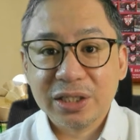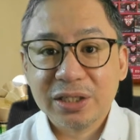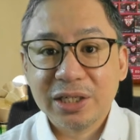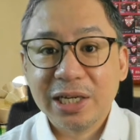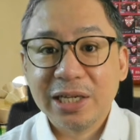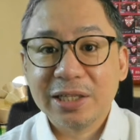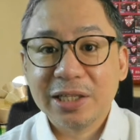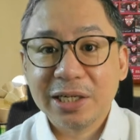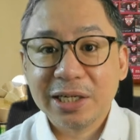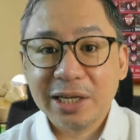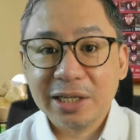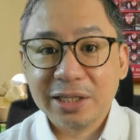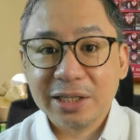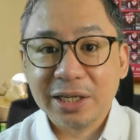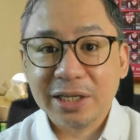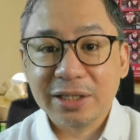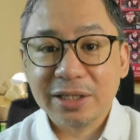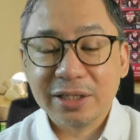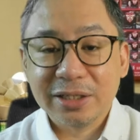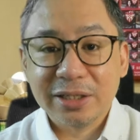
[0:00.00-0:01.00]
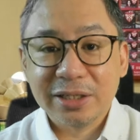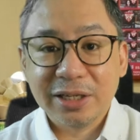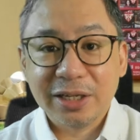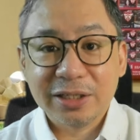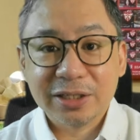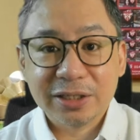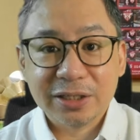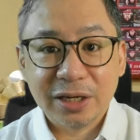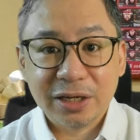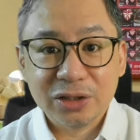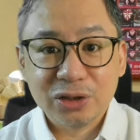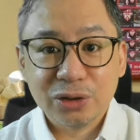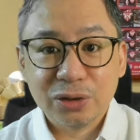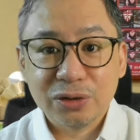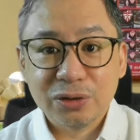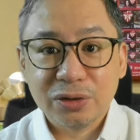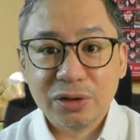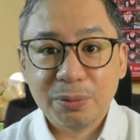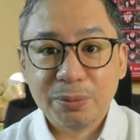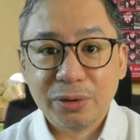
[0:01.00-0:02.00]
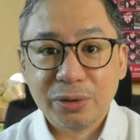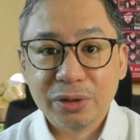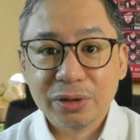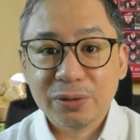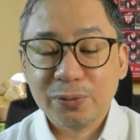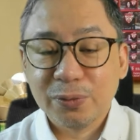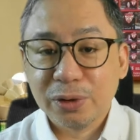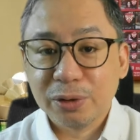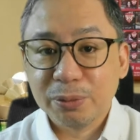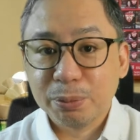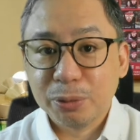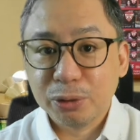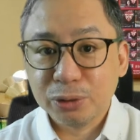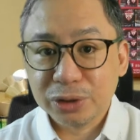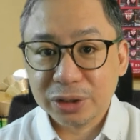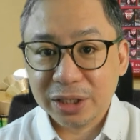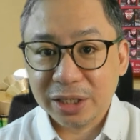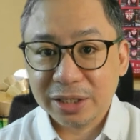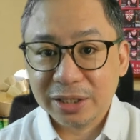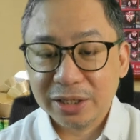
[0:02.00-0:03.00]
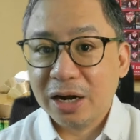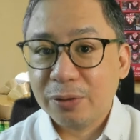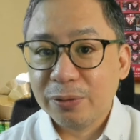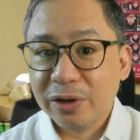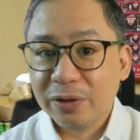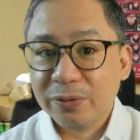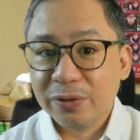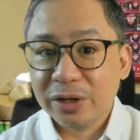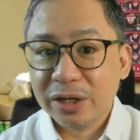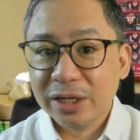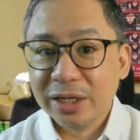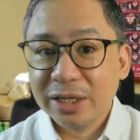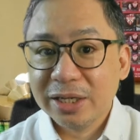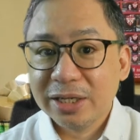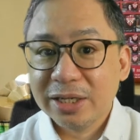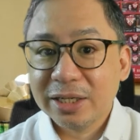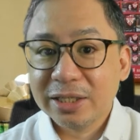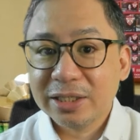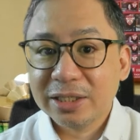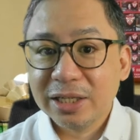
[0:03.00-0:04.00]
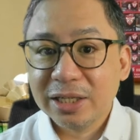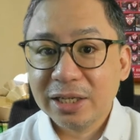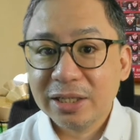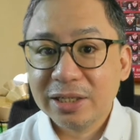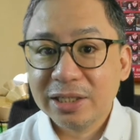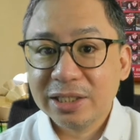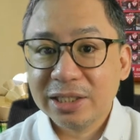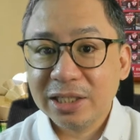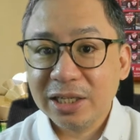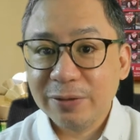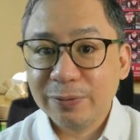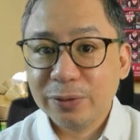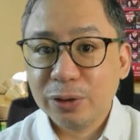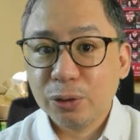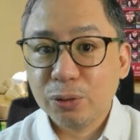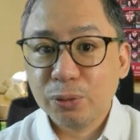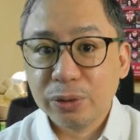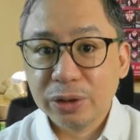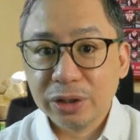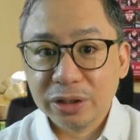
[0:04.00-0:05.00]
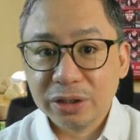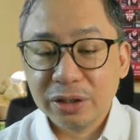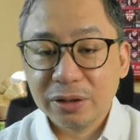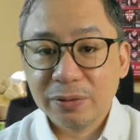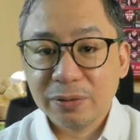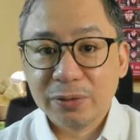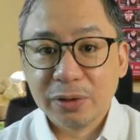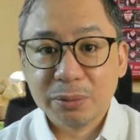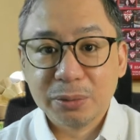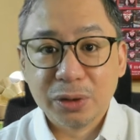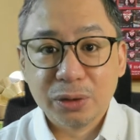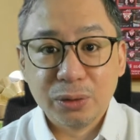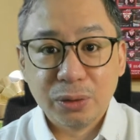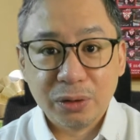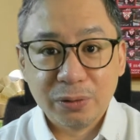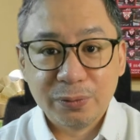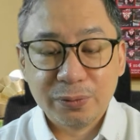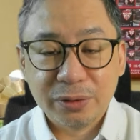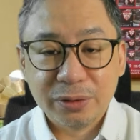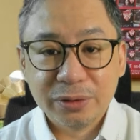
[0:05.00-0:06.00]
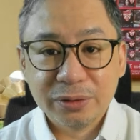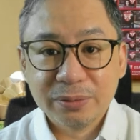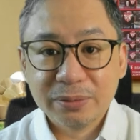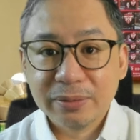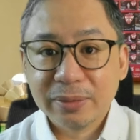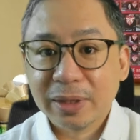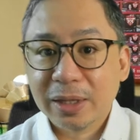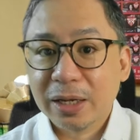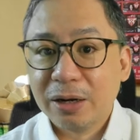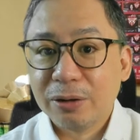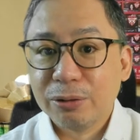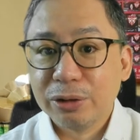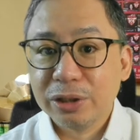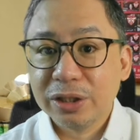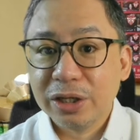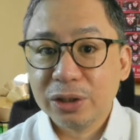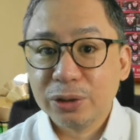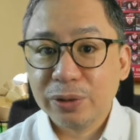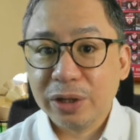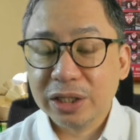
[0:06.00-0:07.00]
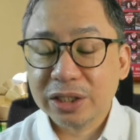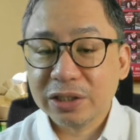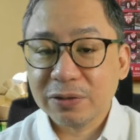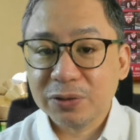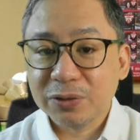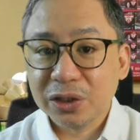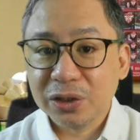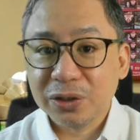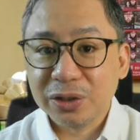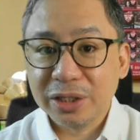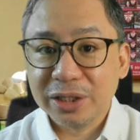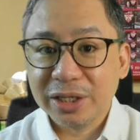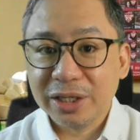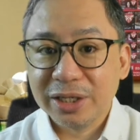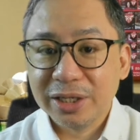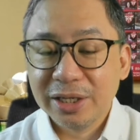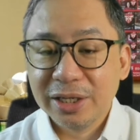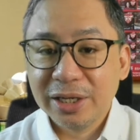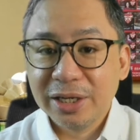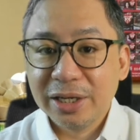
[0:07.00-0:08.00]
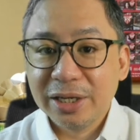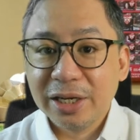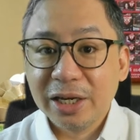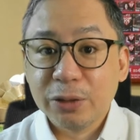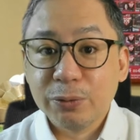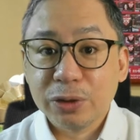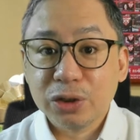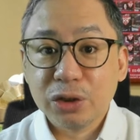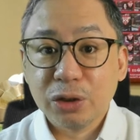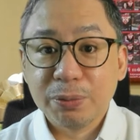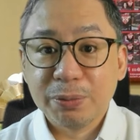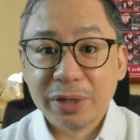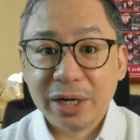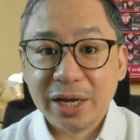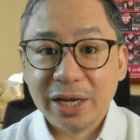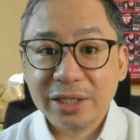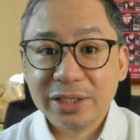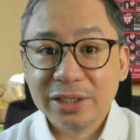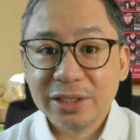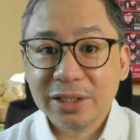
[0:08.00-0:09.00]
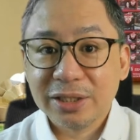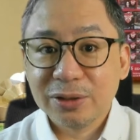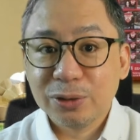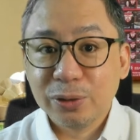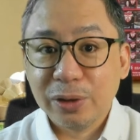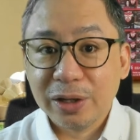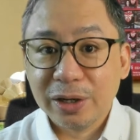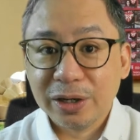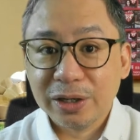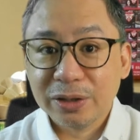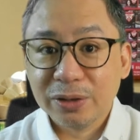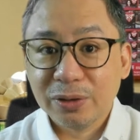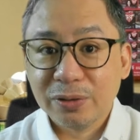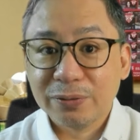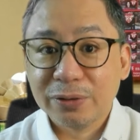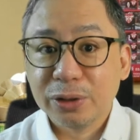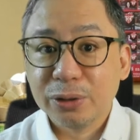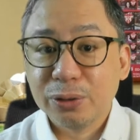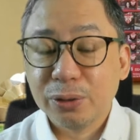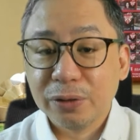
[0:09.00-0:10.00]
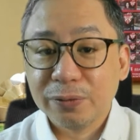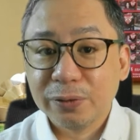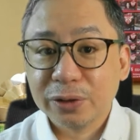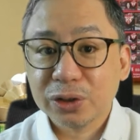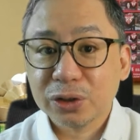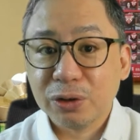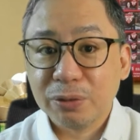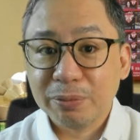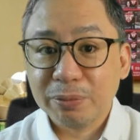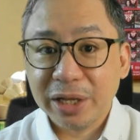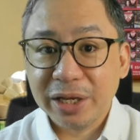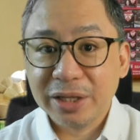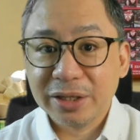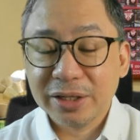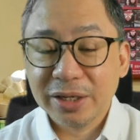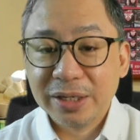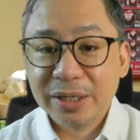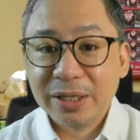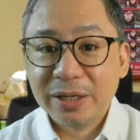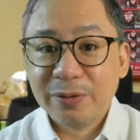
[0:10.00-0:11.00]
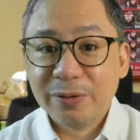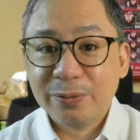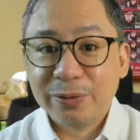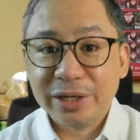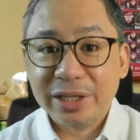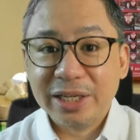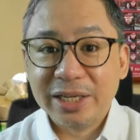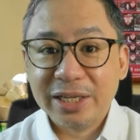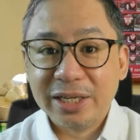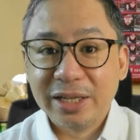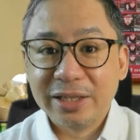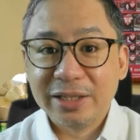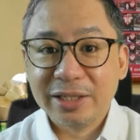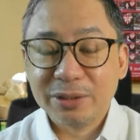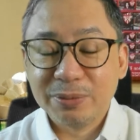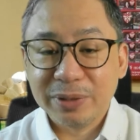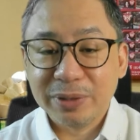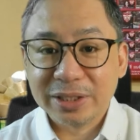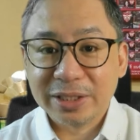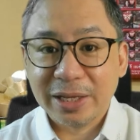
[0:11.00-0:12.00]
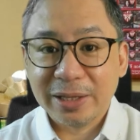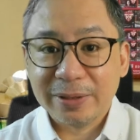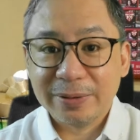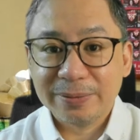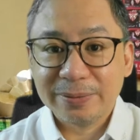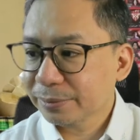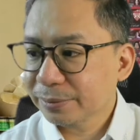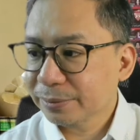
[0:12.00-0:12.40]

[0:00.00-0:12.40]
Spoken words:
reiterating the instruction to report for posting. However, it still received no word from Rodolfo. According to SF Security, it was surprised to learn of Rodolfo's complaint for illegal dismissal.